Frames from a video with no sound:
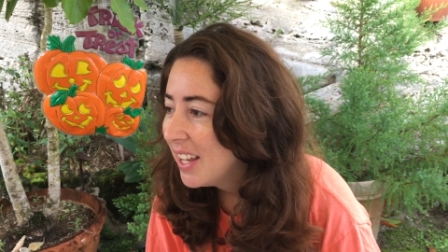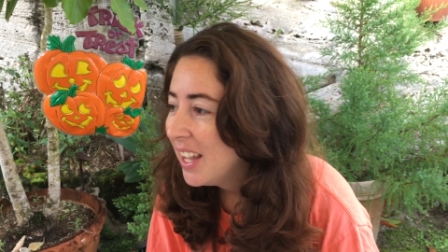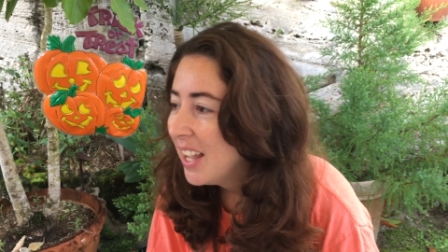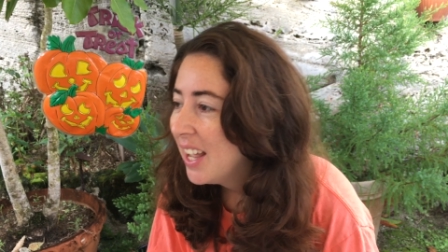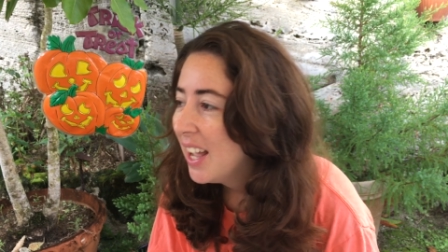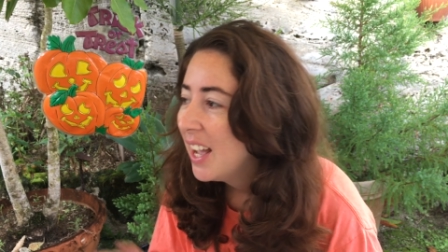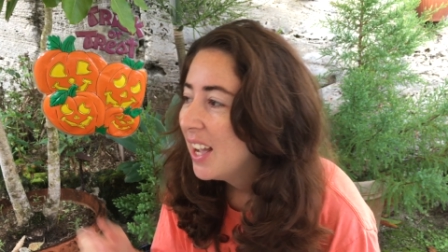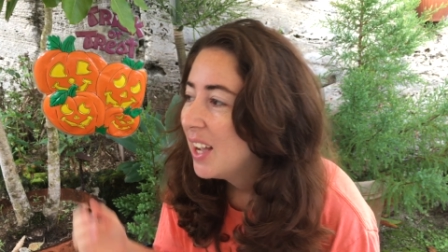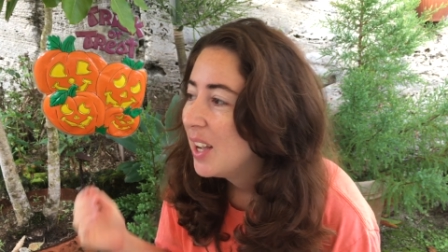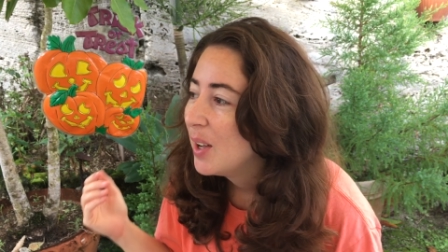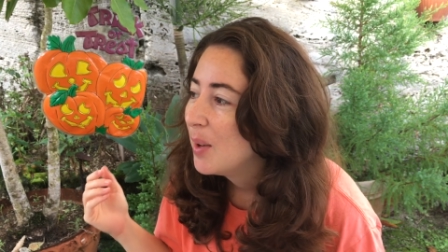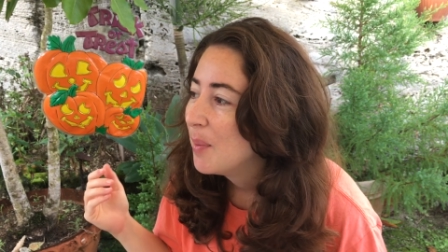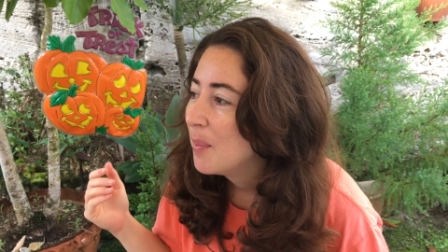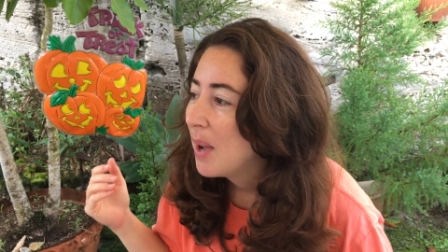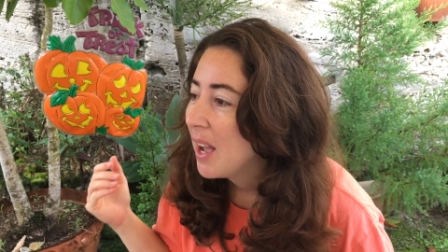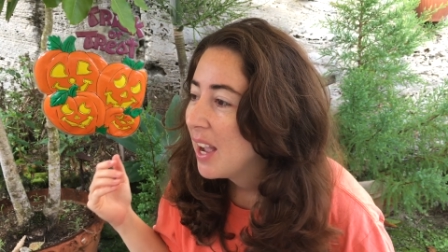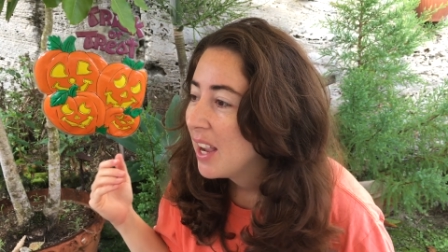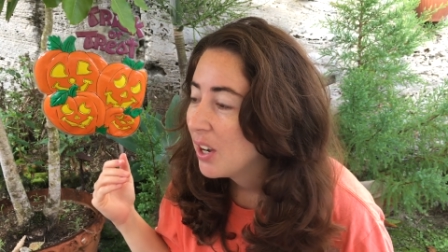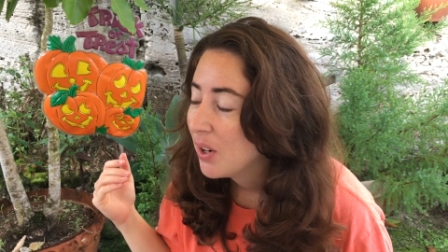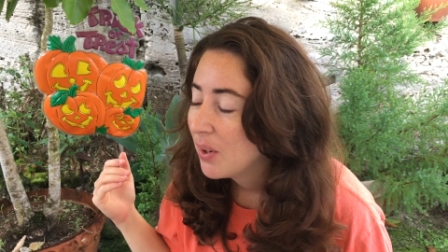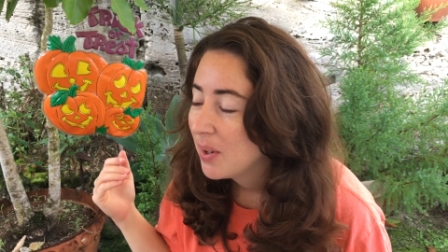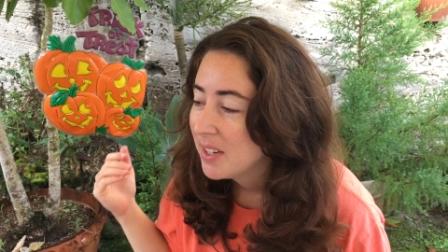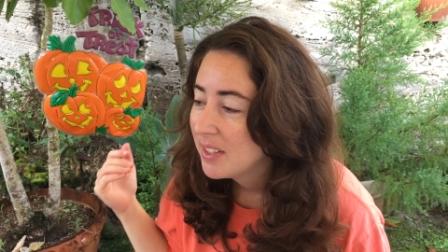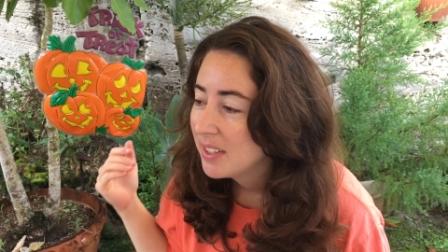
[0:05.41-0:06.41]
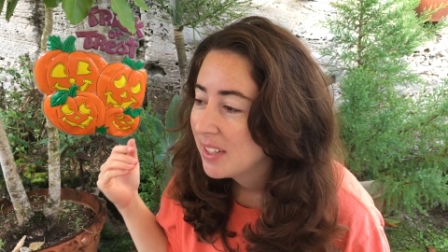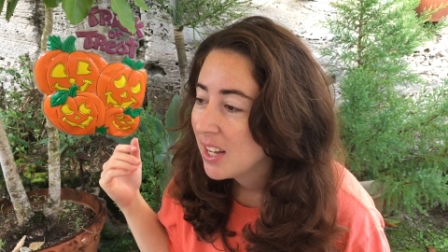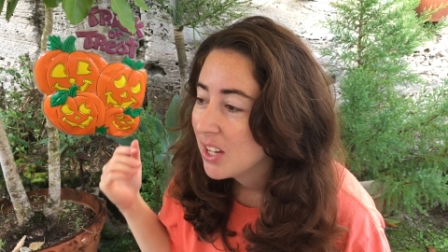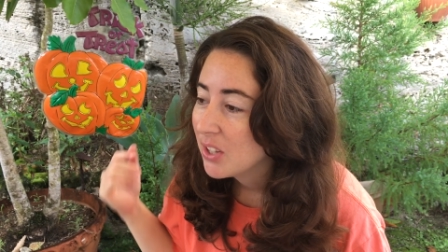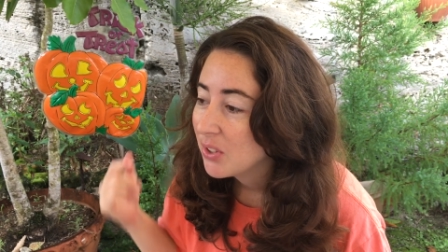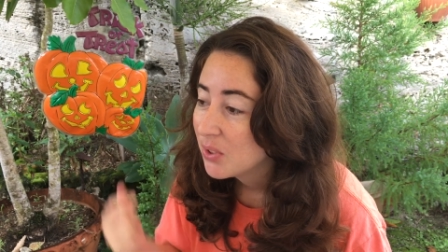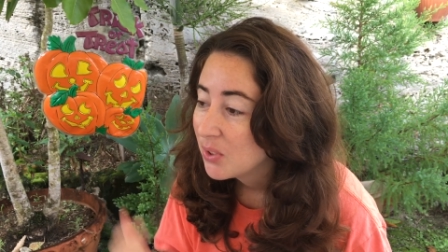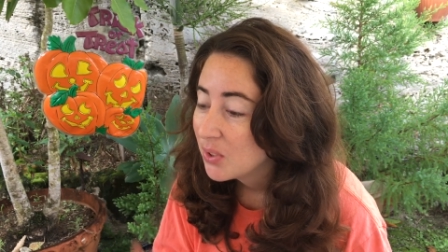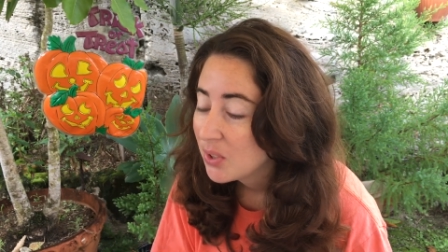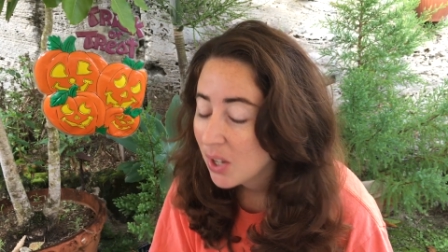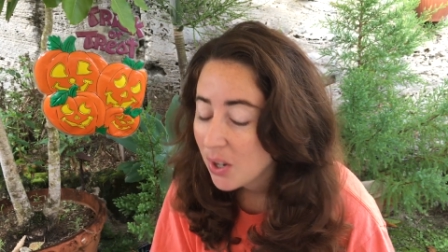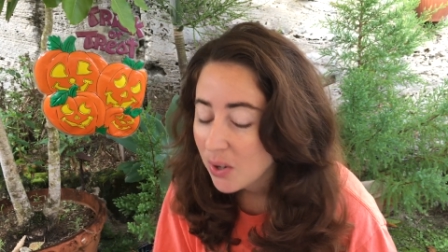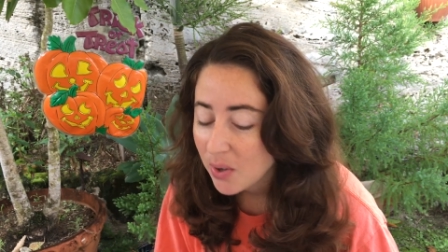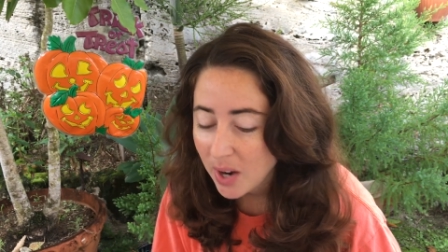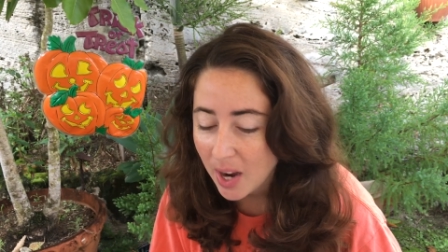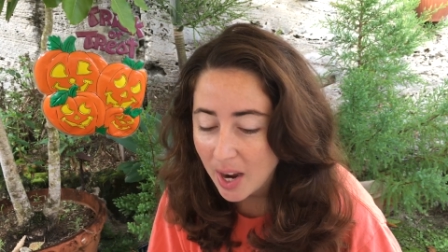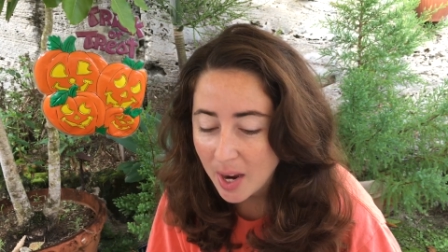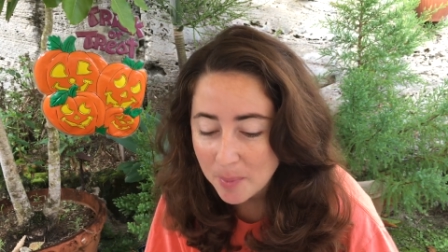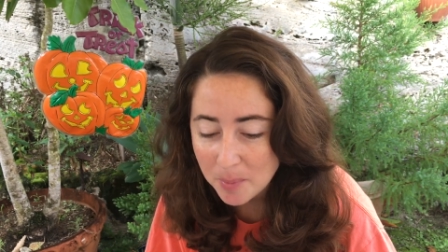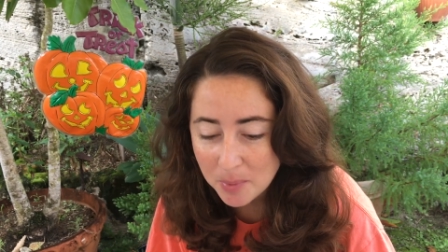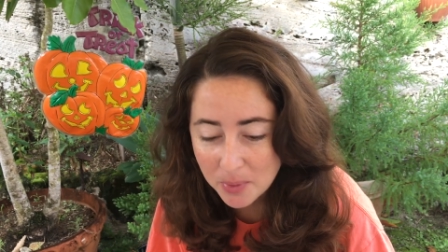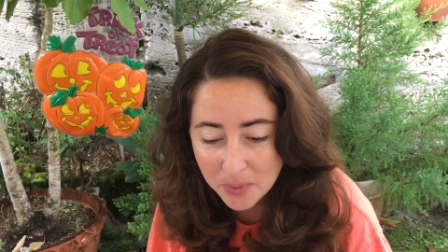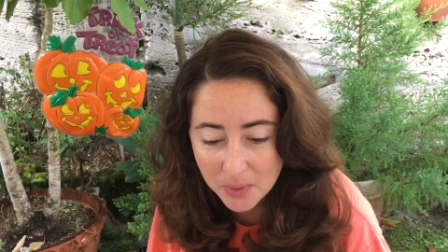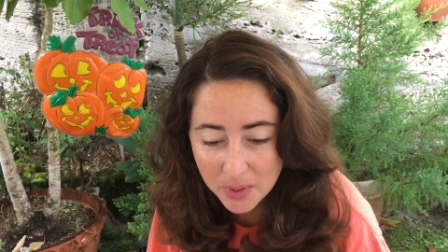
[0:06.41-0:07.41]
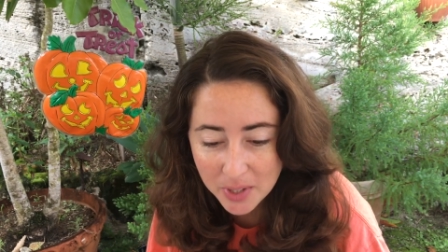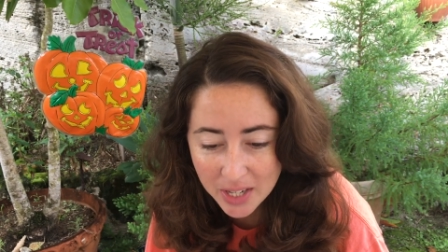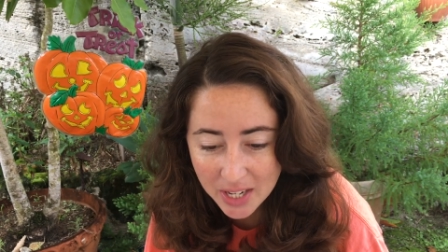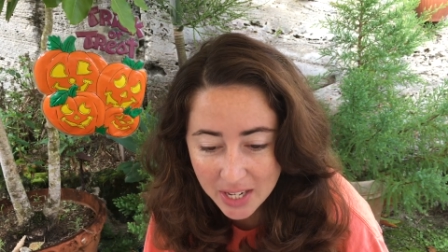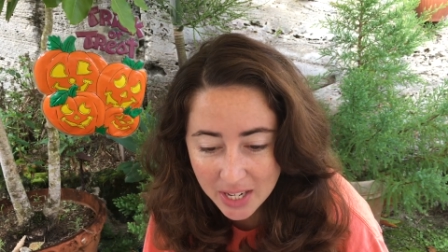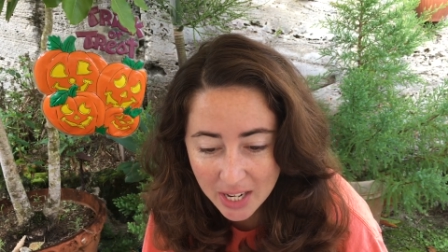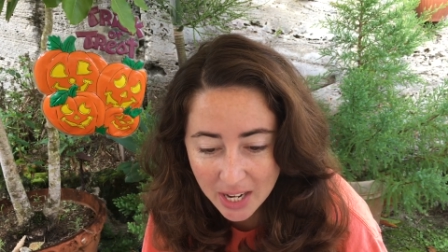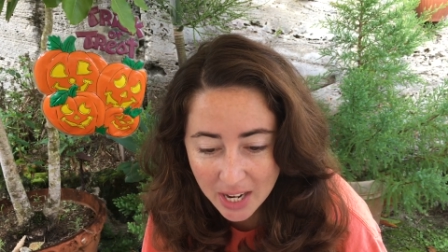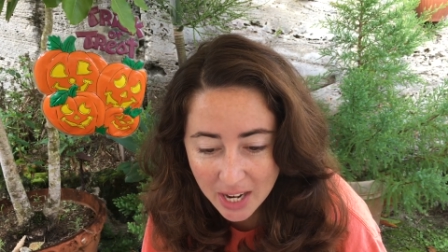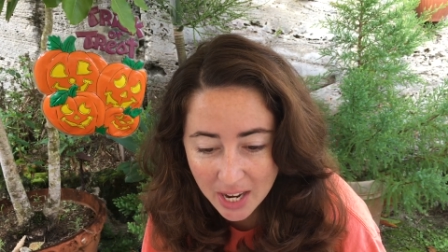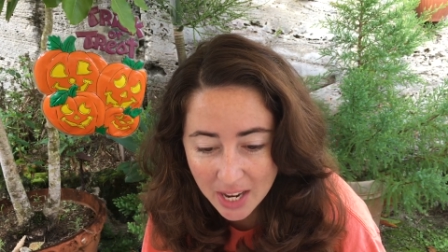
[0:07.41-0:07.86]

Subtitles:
I always get so hyped for it,